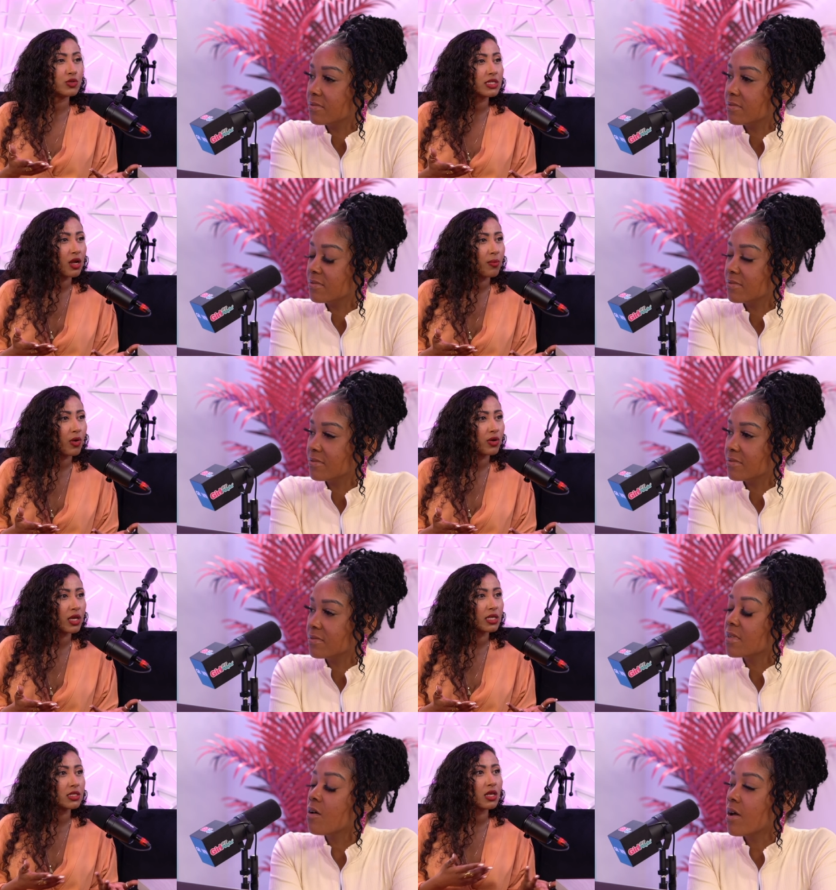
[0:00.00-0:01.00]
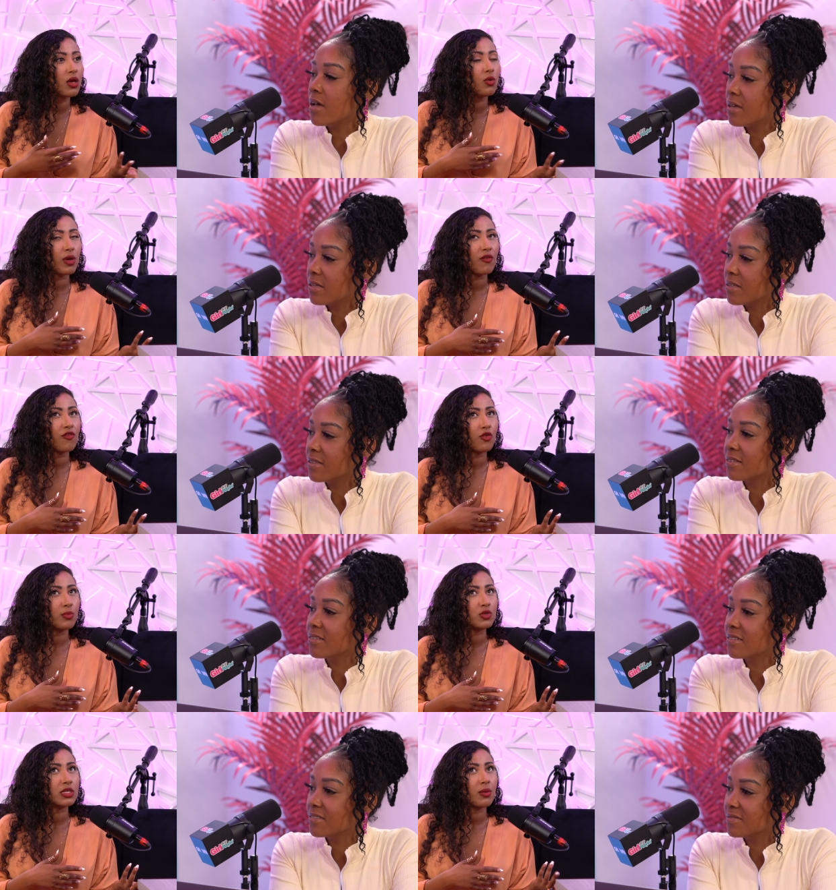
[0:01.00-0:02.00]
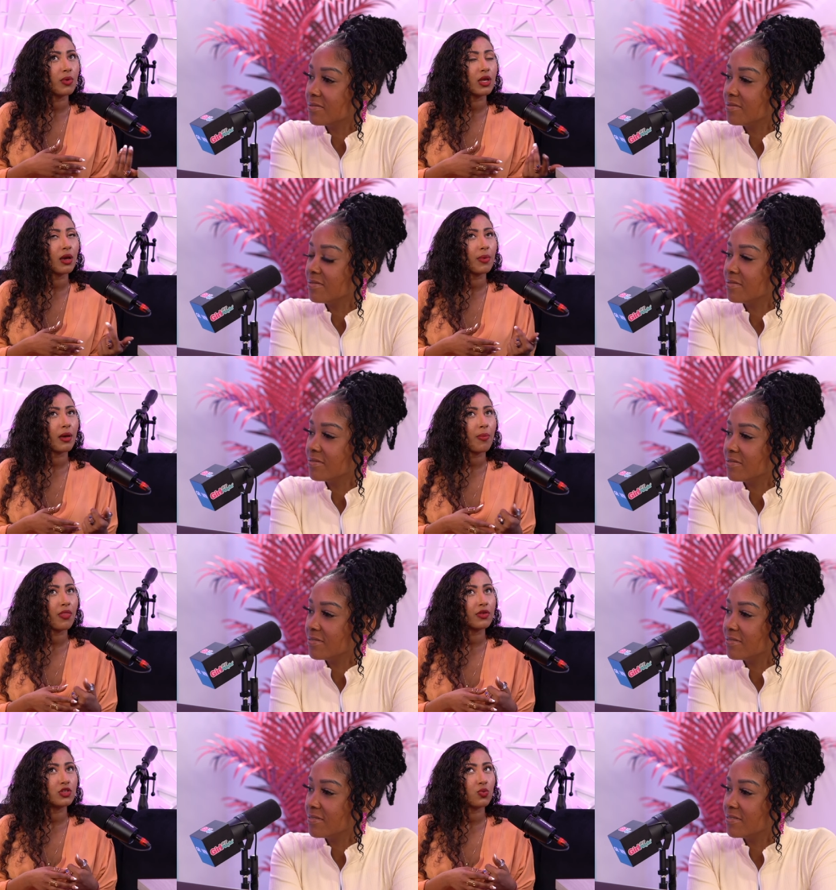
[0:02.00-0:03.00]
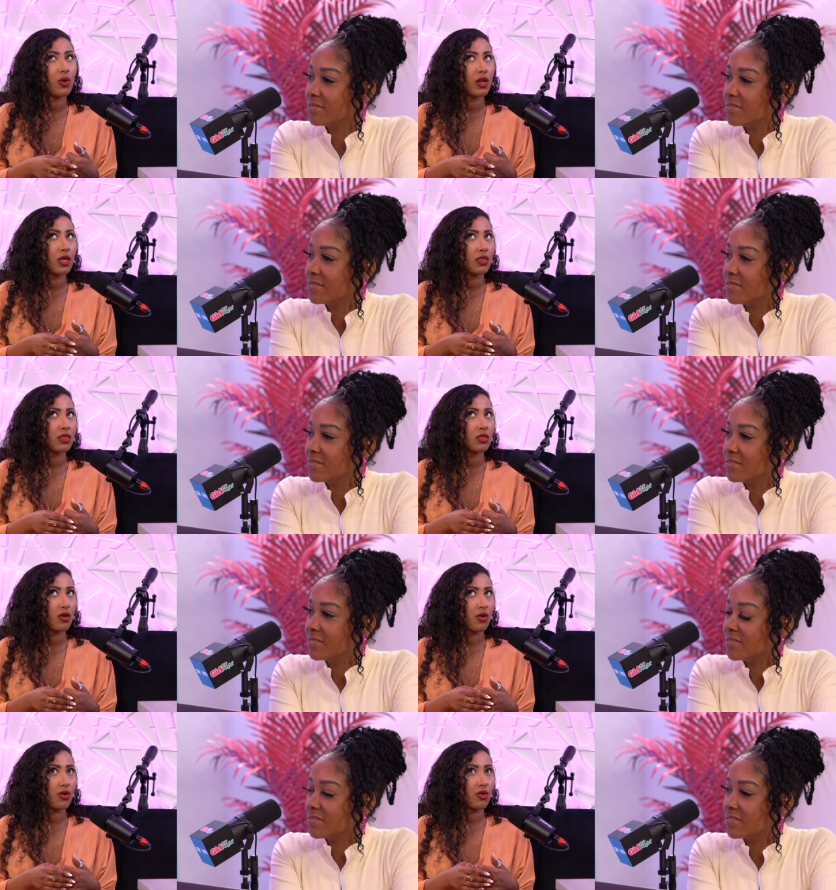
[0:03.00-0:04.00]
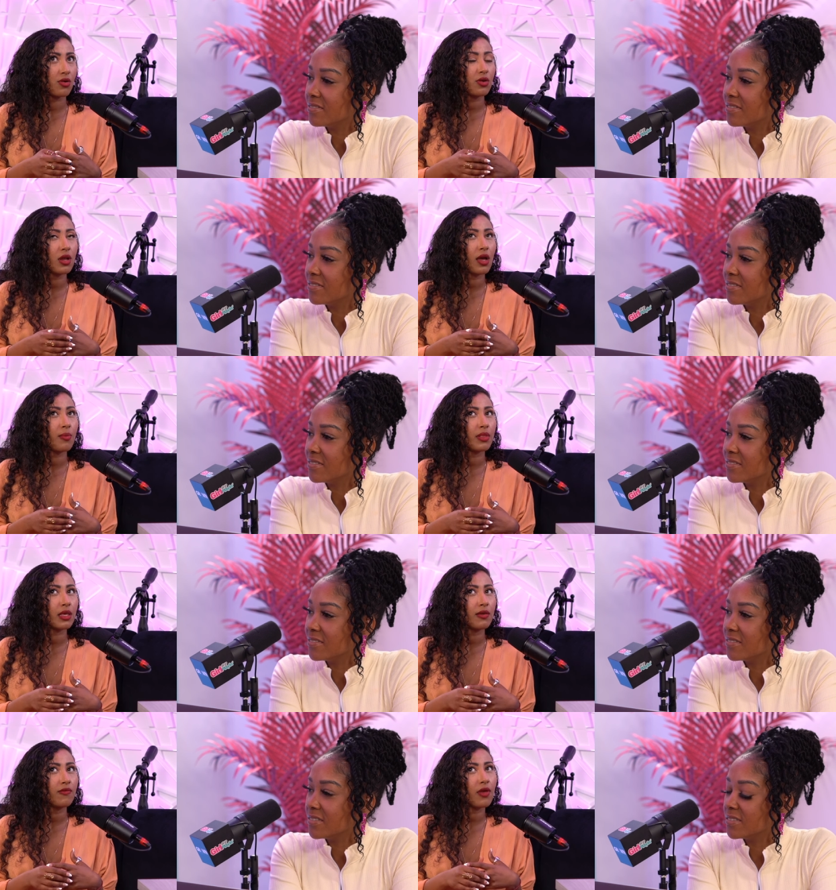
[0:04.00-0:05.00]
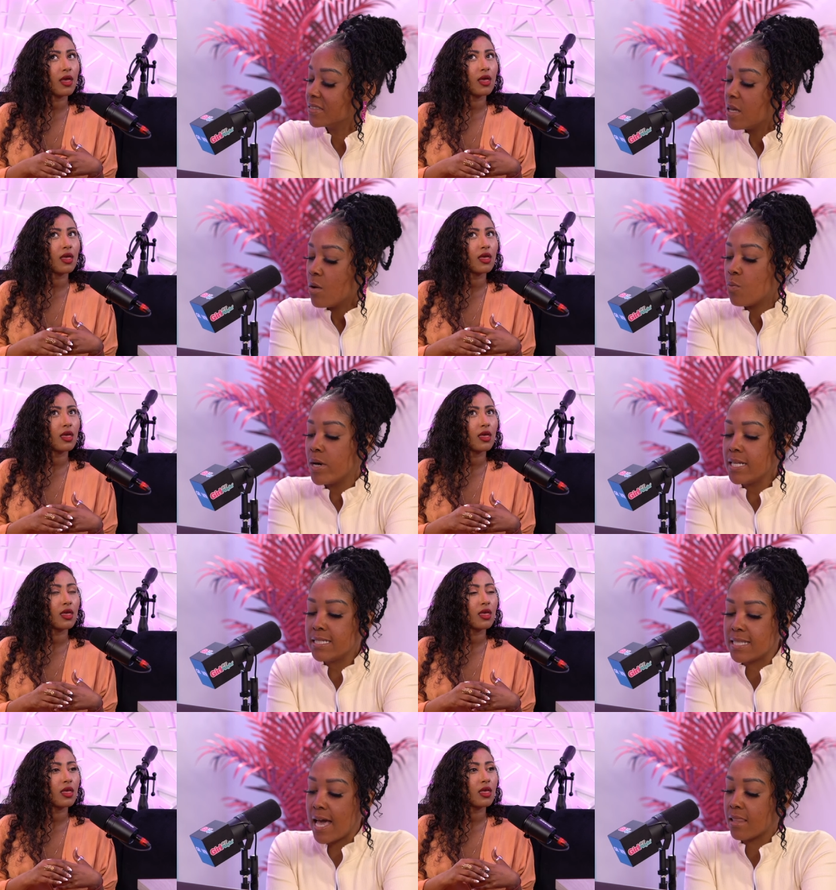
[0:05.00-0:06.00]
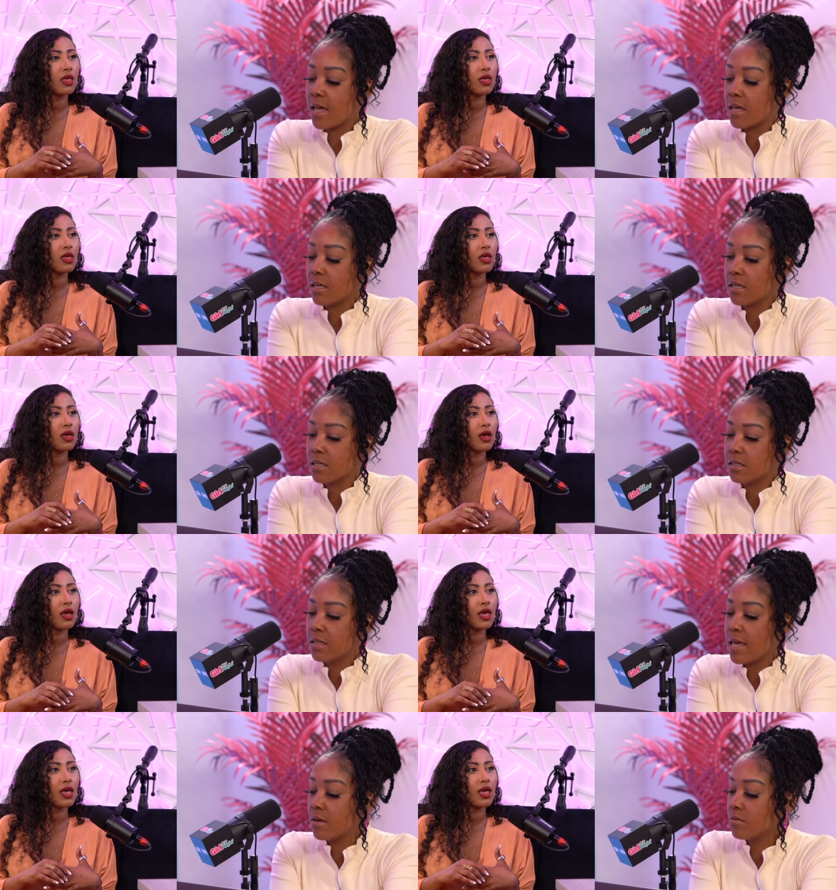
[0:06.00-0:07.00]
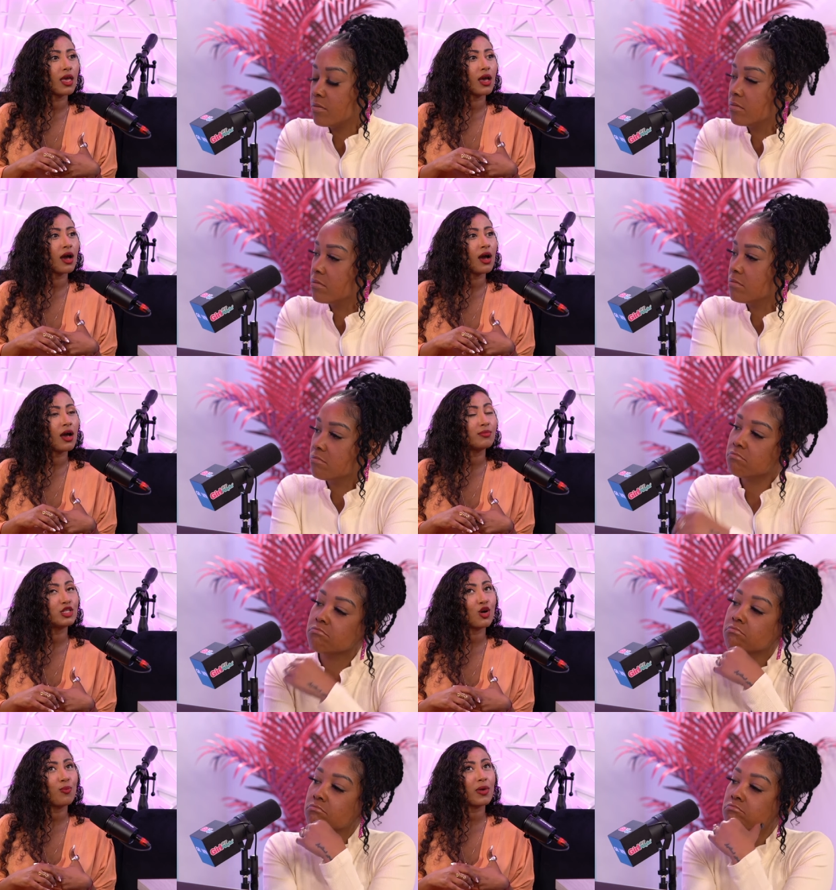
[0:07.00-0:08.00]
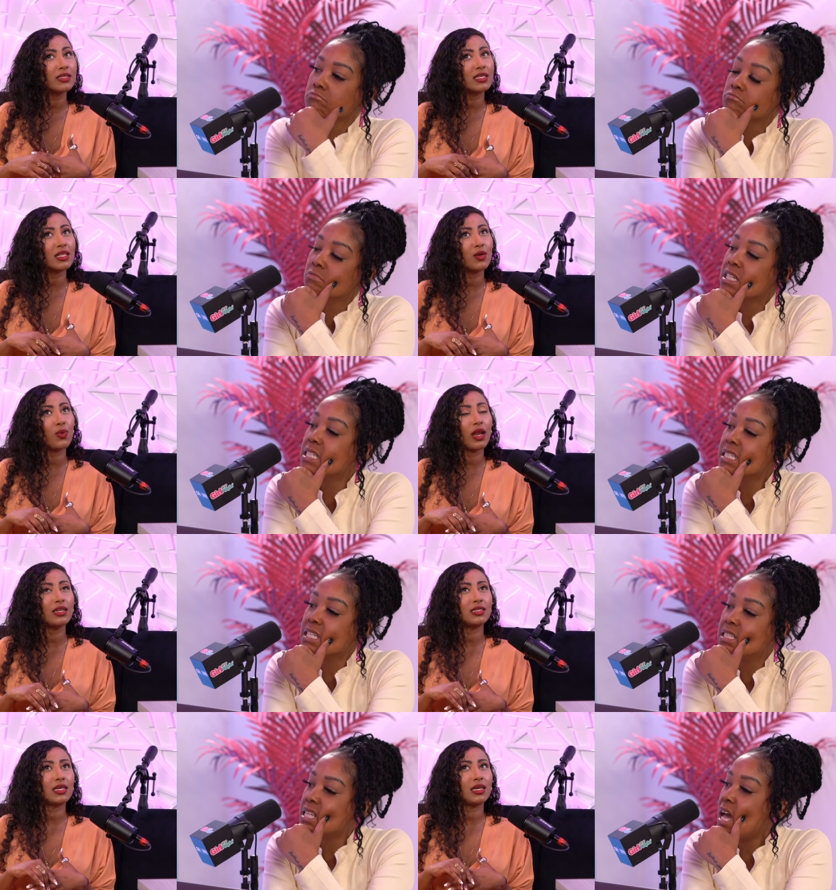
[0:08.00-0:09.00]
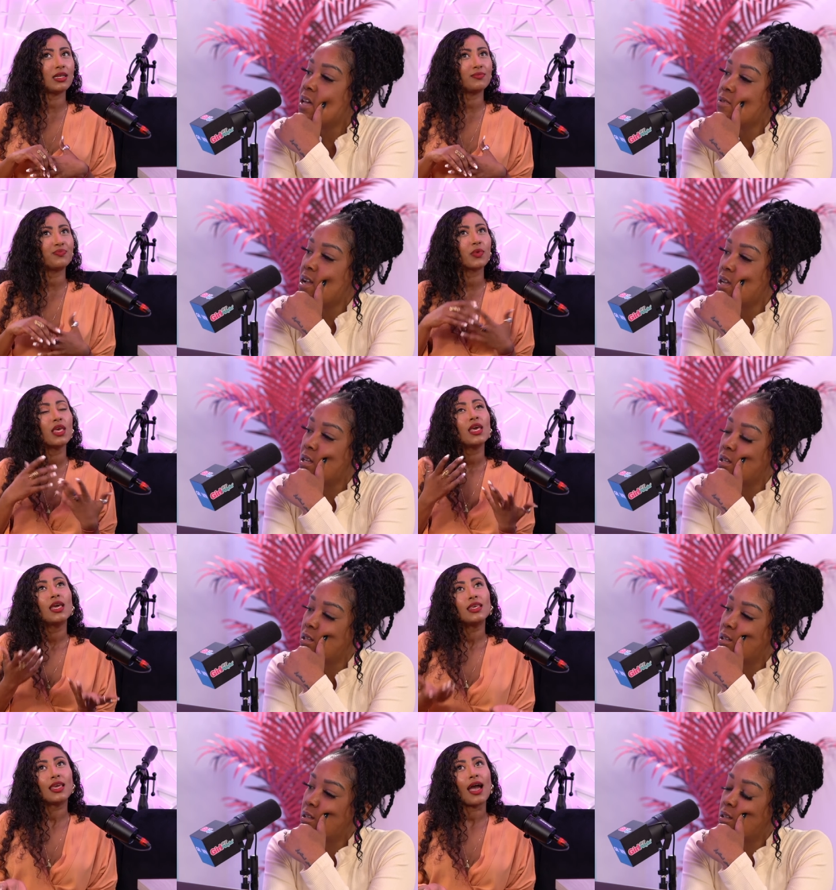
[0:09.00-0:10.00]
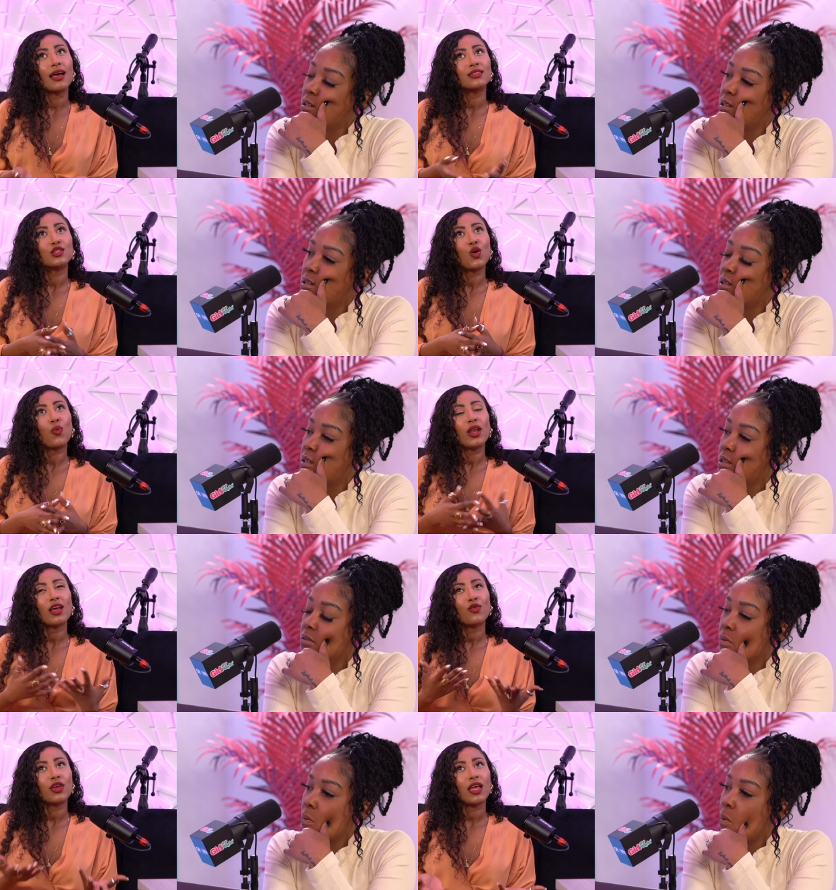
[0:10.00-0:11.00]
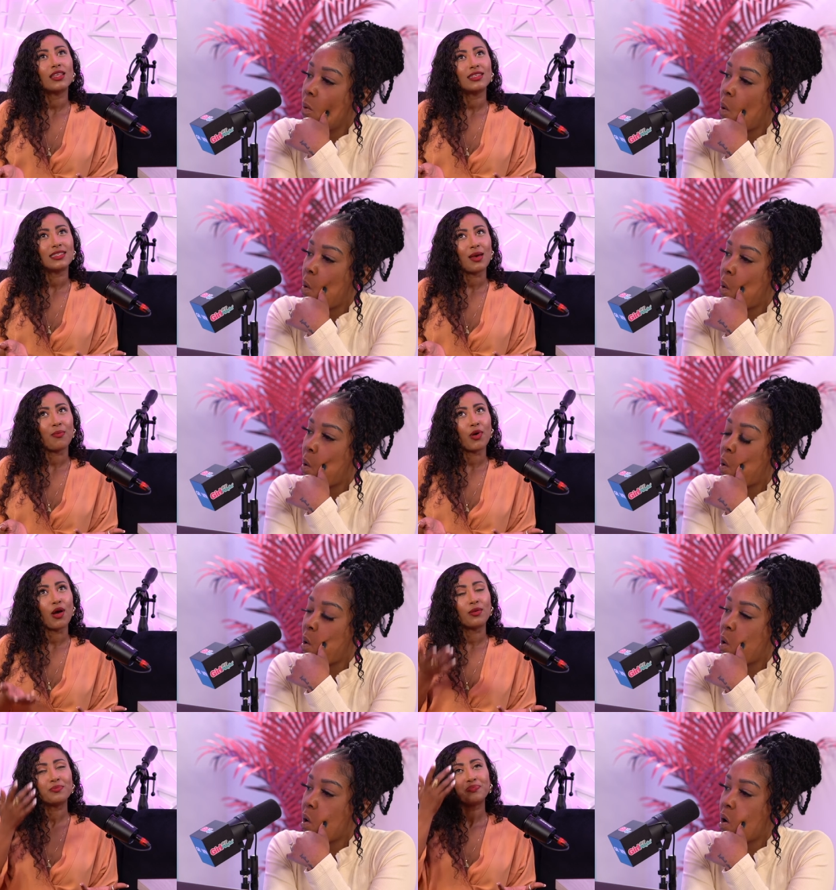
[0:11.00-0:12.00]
Speaker 1: ceremonies. Okay. We have a full moon ceremony coming up on the 23rd, I believe. What is that
Speaker 2: like? Like,
Speaker 1: um, so basically, what I inside, did, right? Yeah. So when I created the Zen Bar,